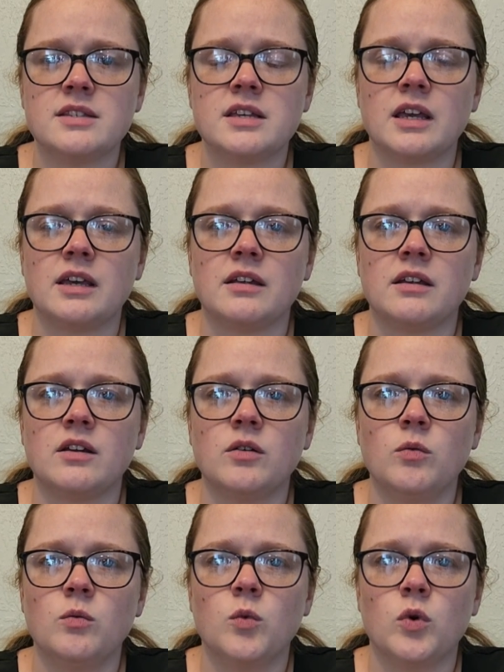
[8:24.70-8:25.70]

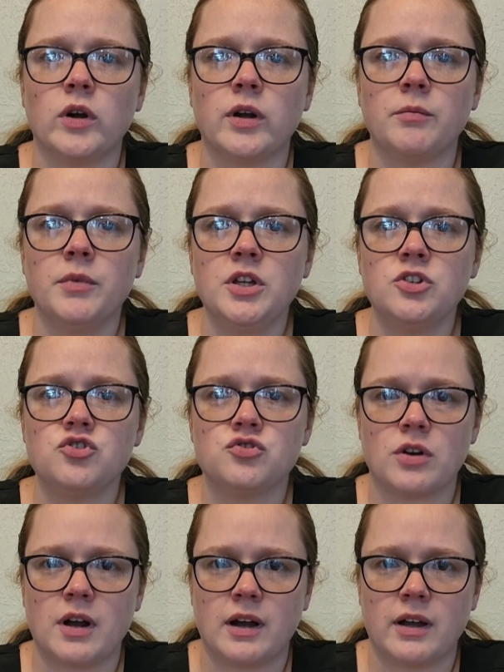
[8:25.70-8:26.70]
Skin warm,
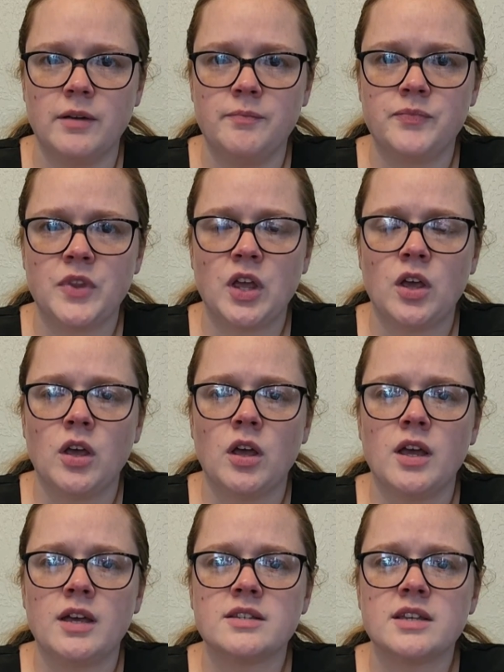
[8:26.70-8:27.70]
dry.
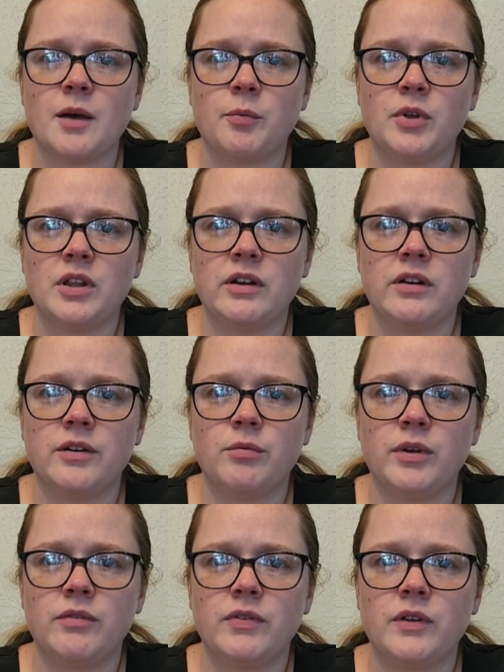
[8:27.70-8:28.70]
His capillary
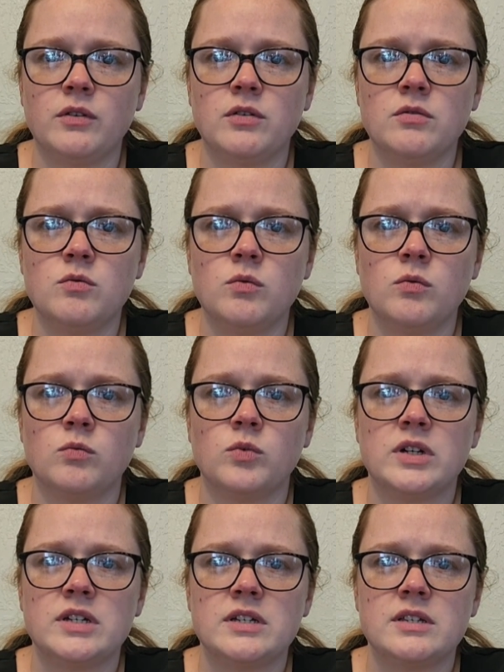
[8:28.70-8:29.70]
refill
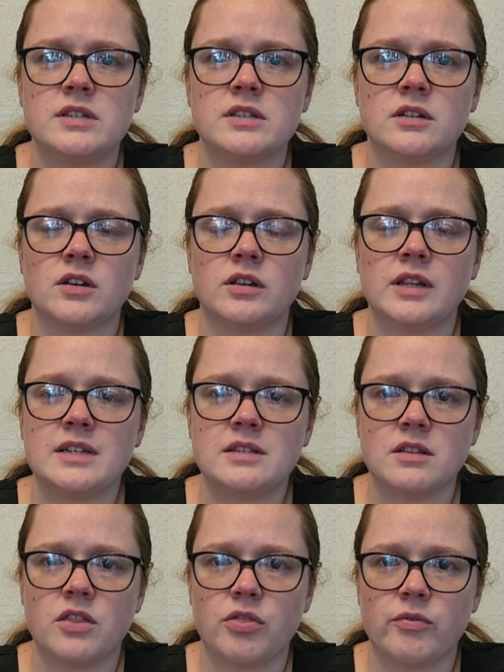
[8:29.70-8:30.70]
was less
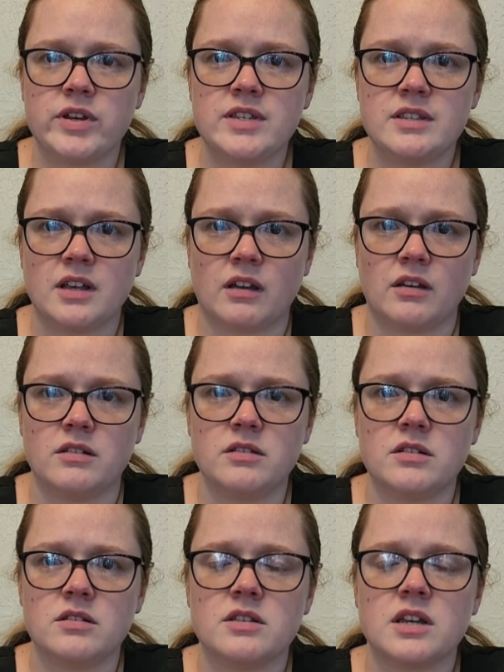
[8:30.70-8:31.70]
than 3
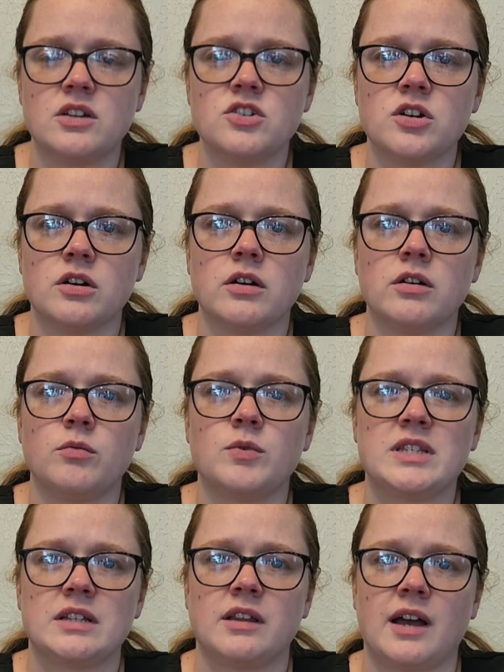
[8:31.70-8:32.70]
seconds. Skin turgor
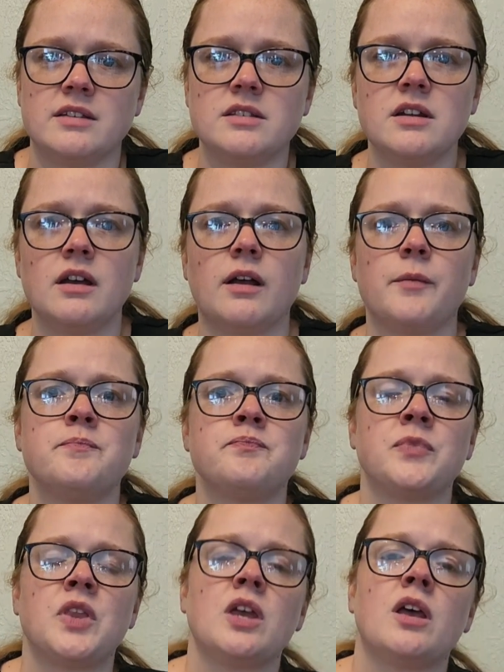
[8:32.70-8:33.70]
was elastic
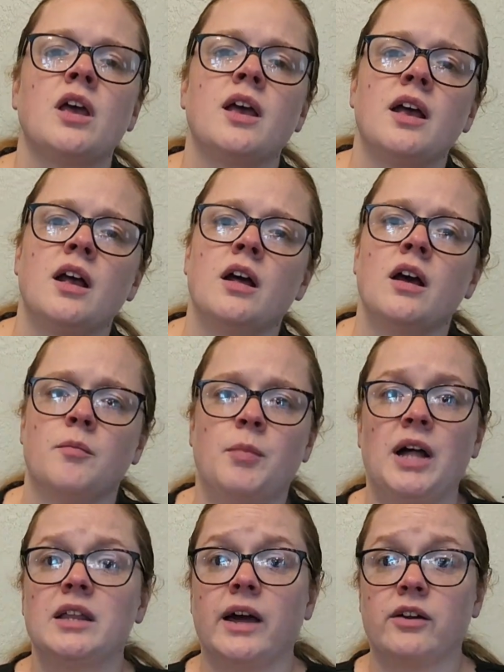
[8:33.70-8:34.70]

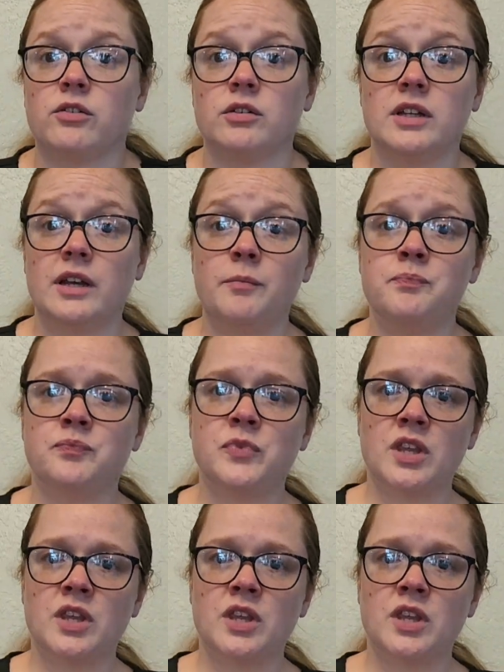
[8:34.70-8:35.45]
bilaterally.